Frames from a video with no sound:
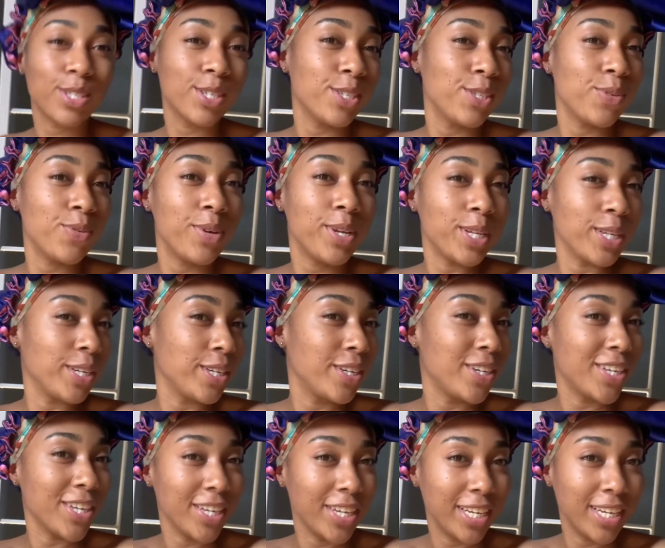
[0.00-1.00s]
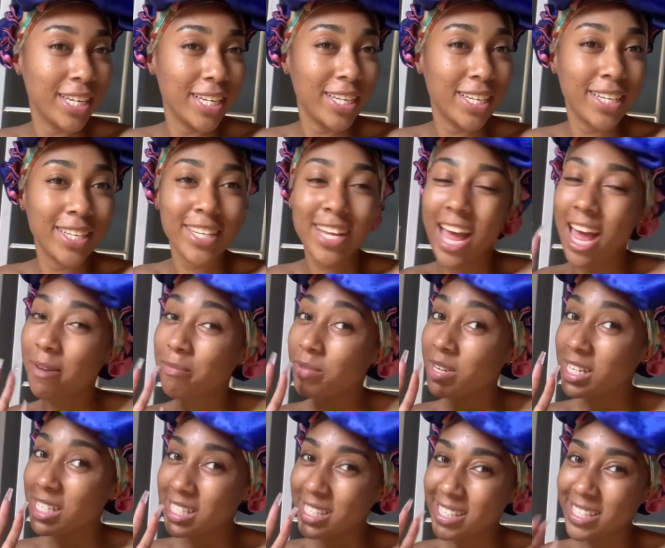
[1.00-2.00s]
doing good.
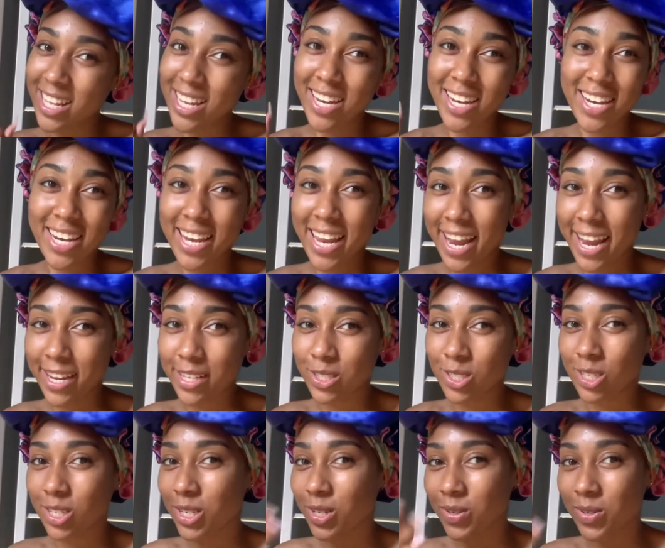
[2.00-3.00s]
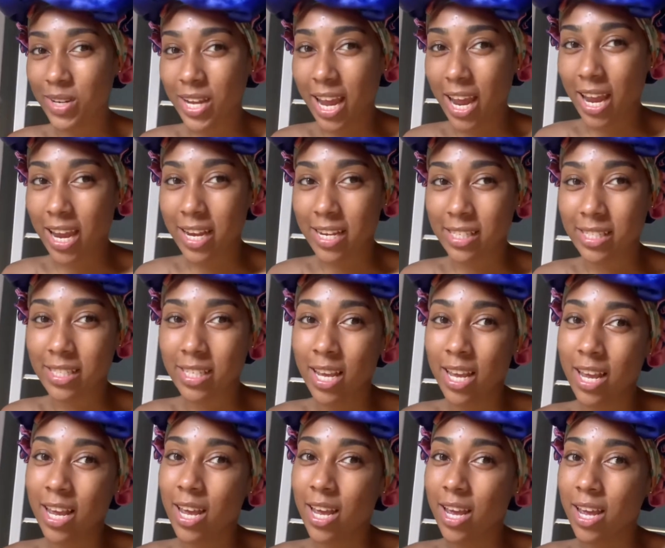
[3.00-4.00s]
Happy Sunday to you guys.
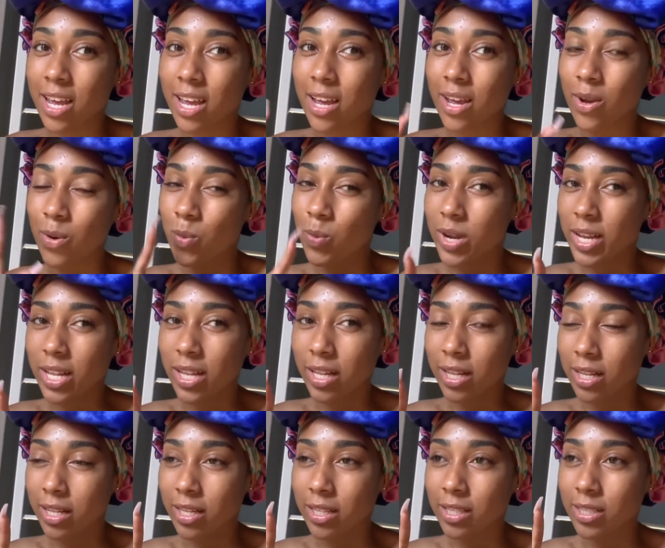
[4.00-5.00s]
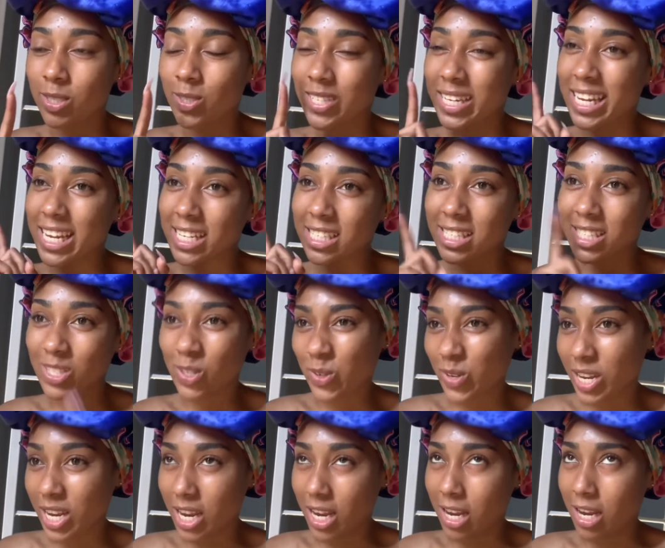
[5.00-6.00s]
Well, today's
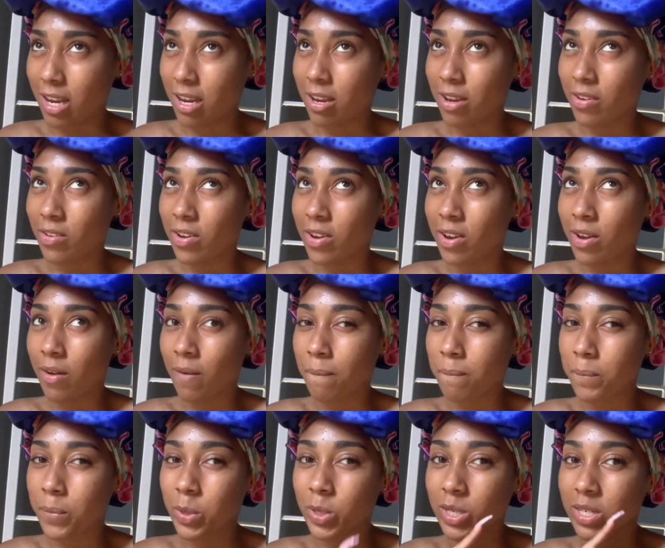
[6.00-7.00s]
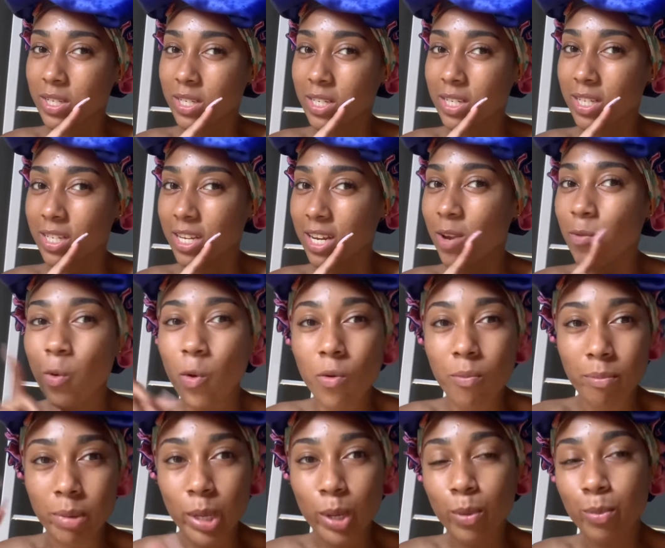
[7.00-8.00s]
Sunday, but it
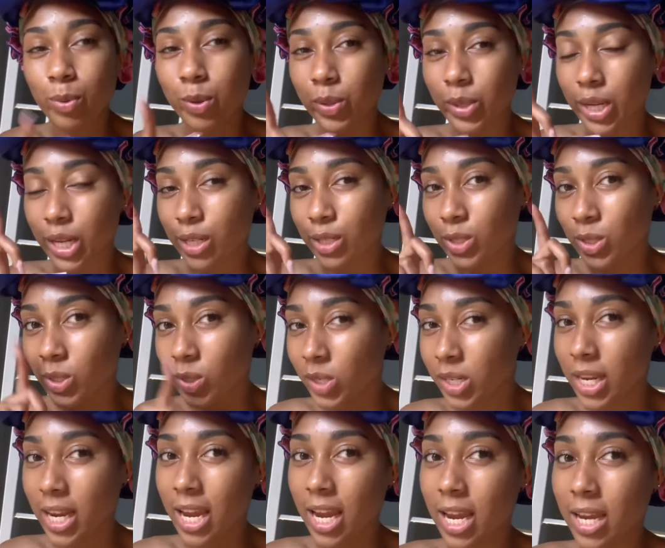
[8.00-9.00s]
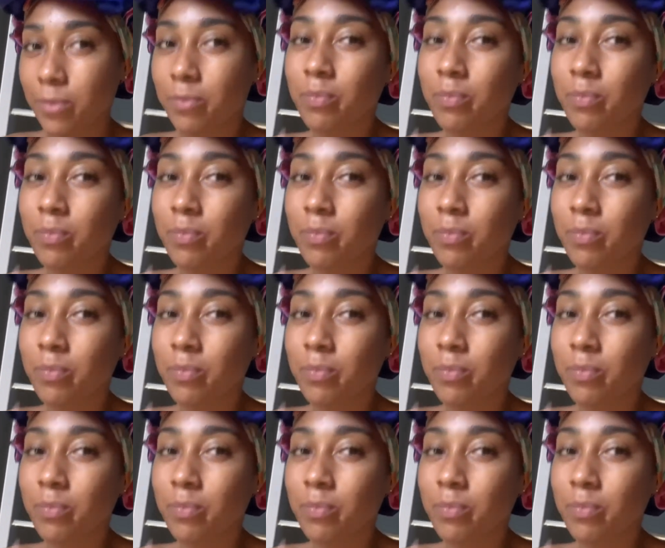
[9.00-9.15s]
won't be uploaded today.